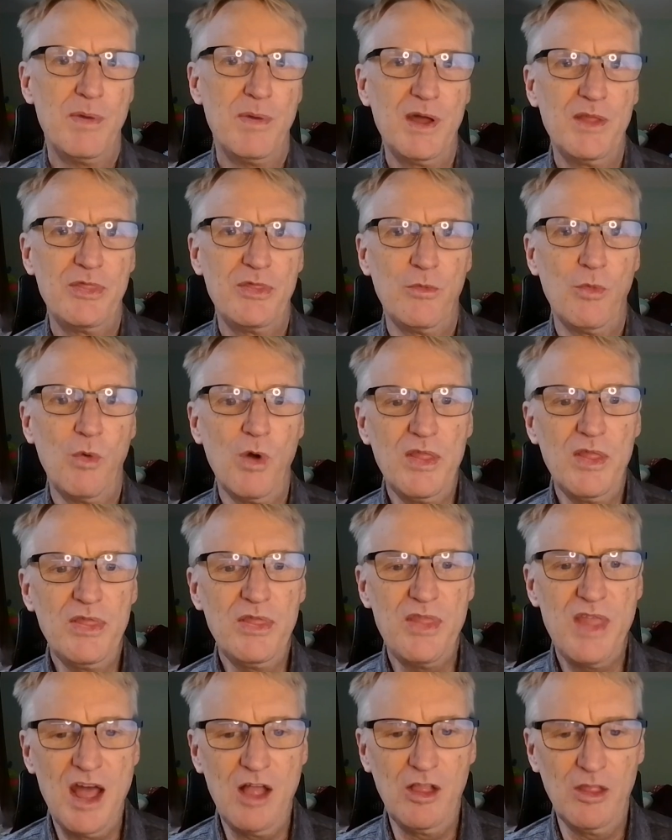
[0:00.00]
But the
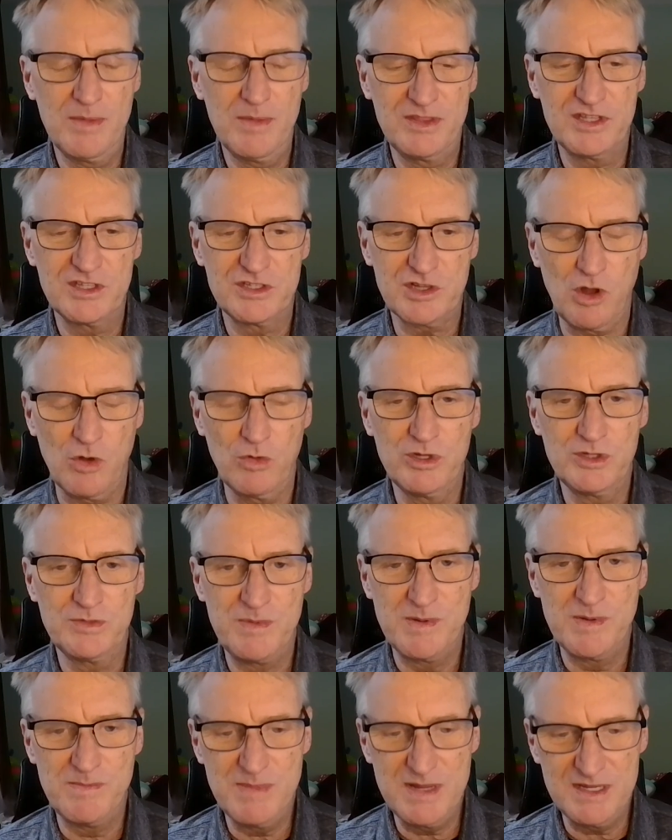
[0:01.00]
one element that's always
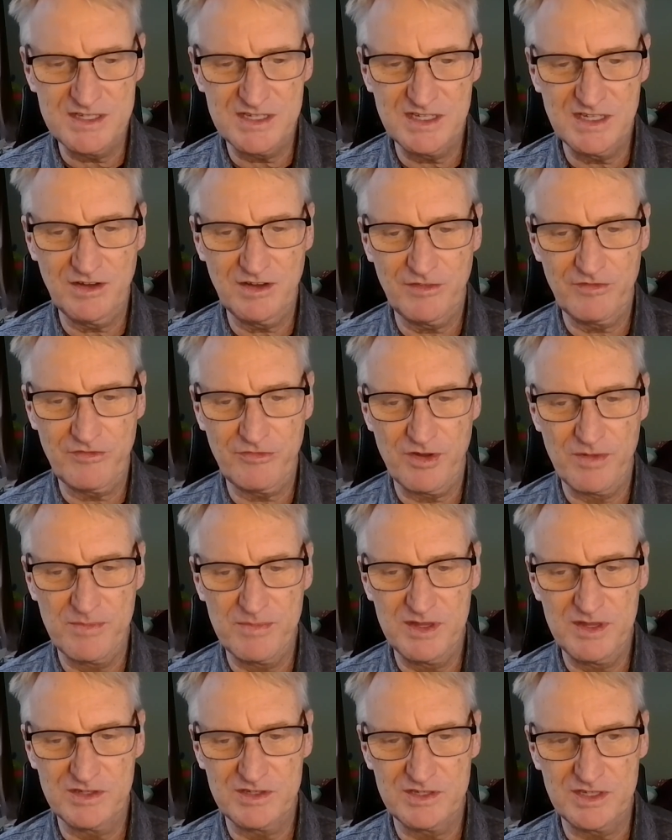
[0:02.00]
been missing
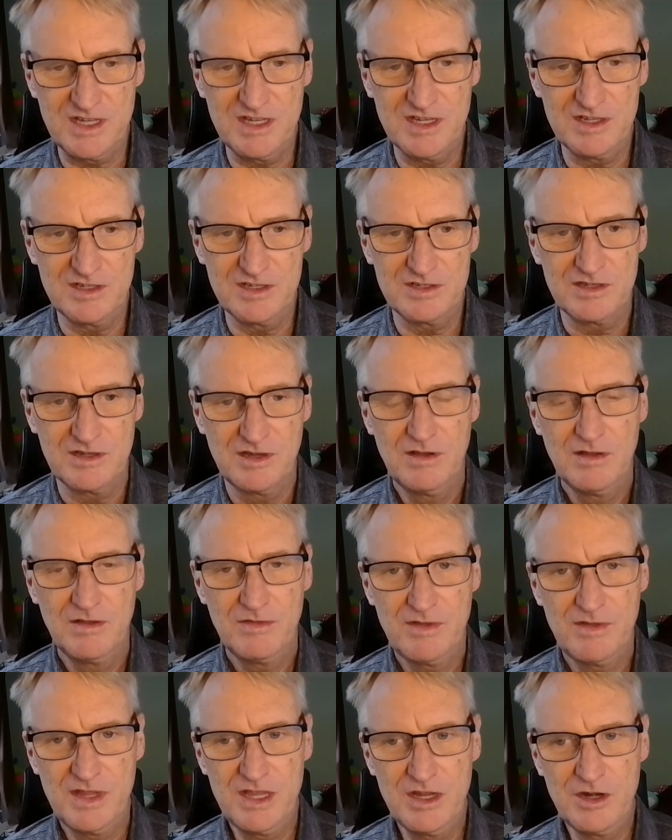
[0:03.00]
from this is
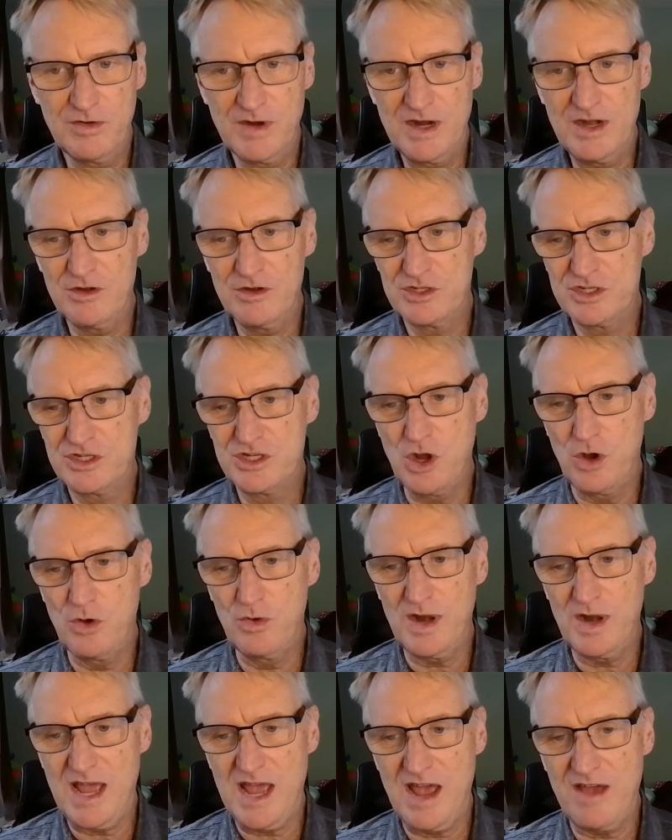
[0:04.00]
integrators
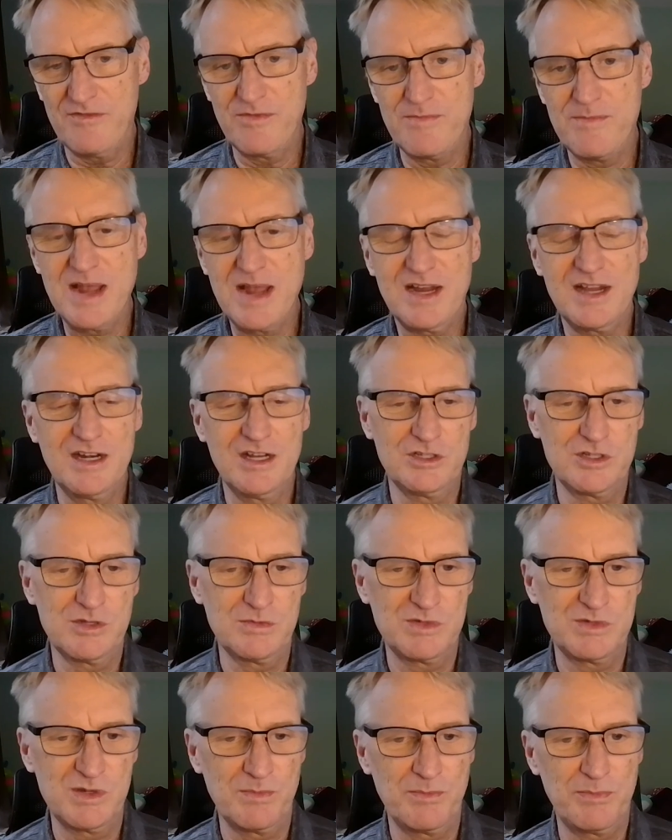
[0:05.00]
don't have
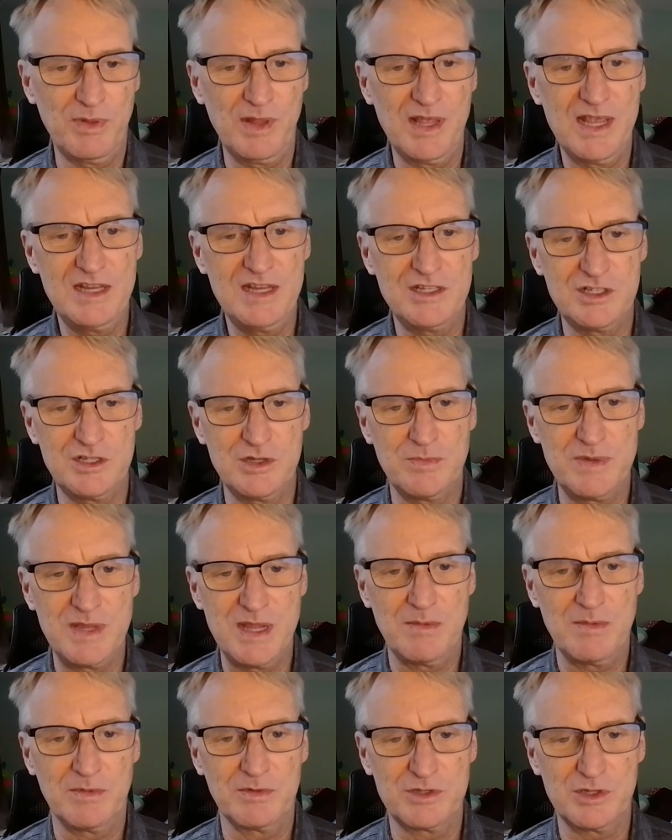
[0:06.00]
mechanisms in place to
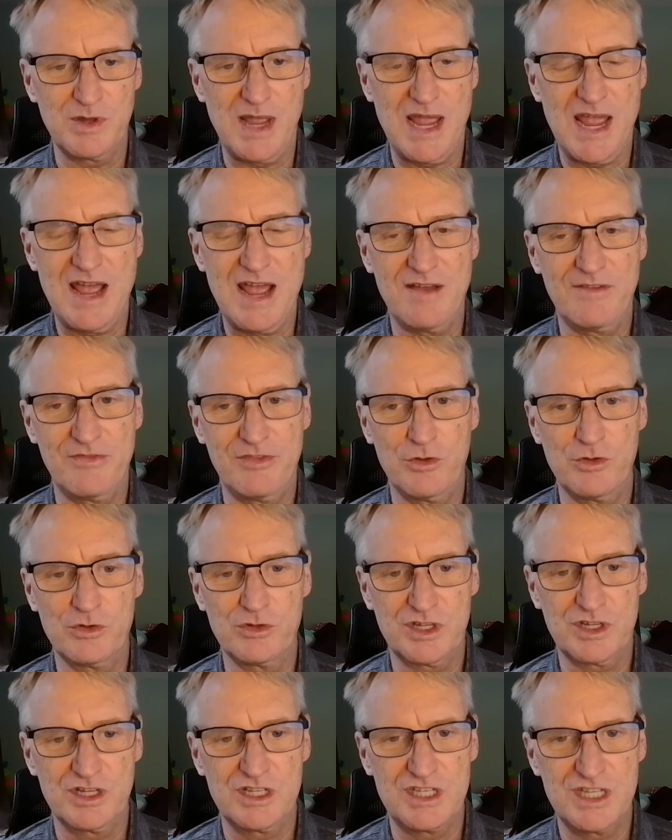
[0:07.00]
be able to have
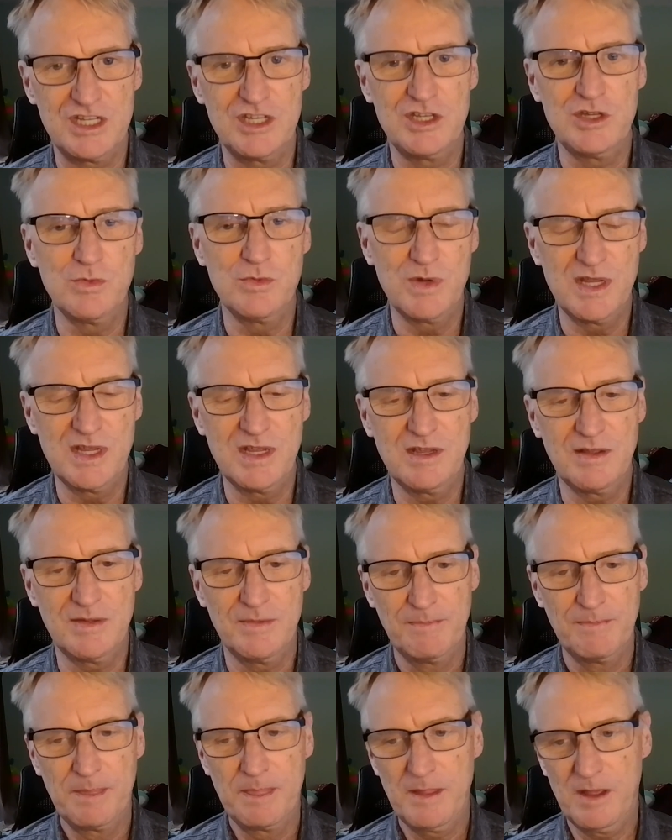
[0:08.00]
those
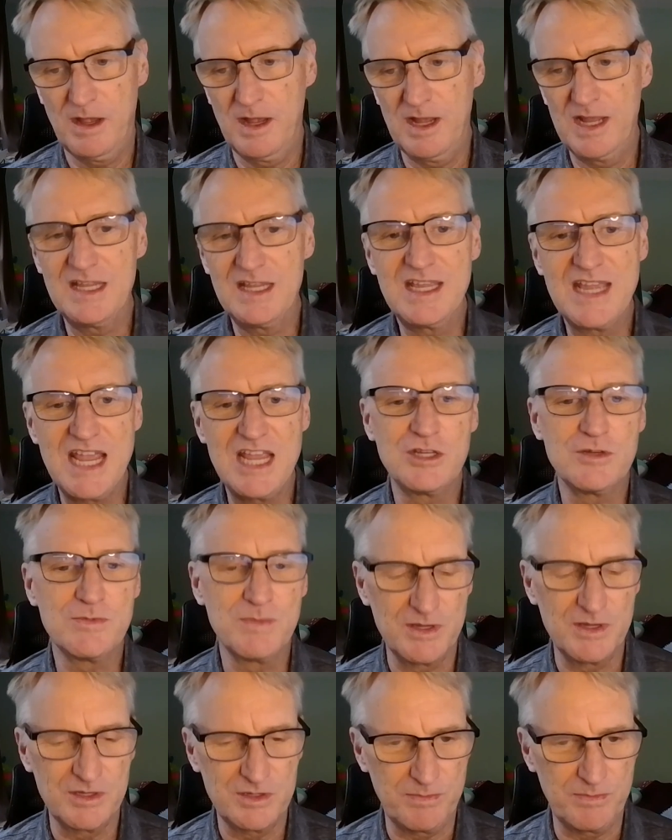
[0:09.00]
continuing uh,
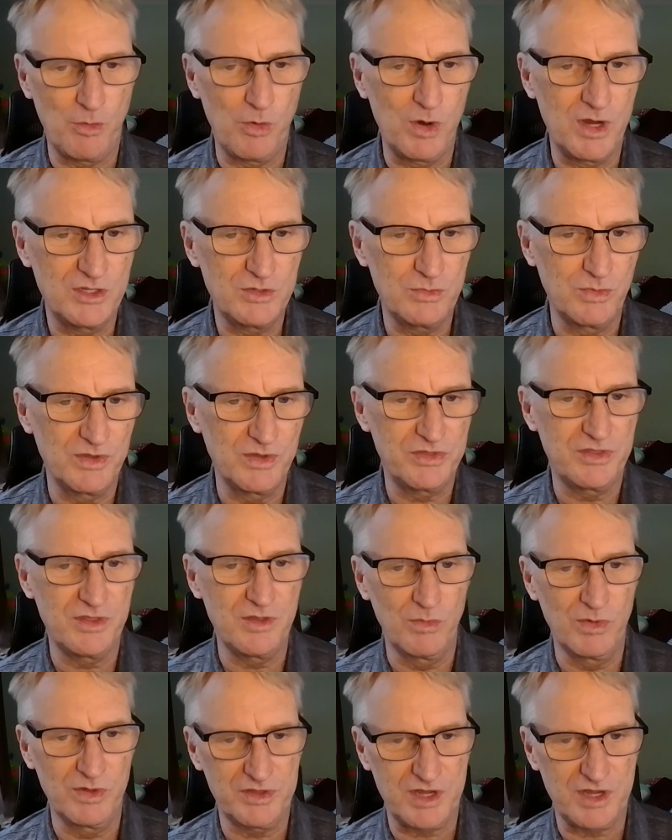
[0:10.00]
engagement points with,
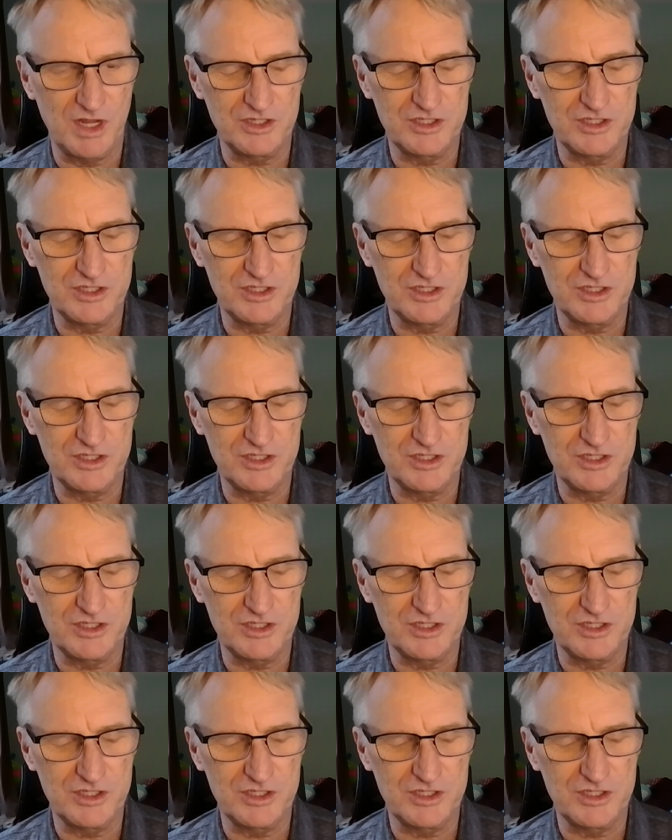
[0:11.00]
with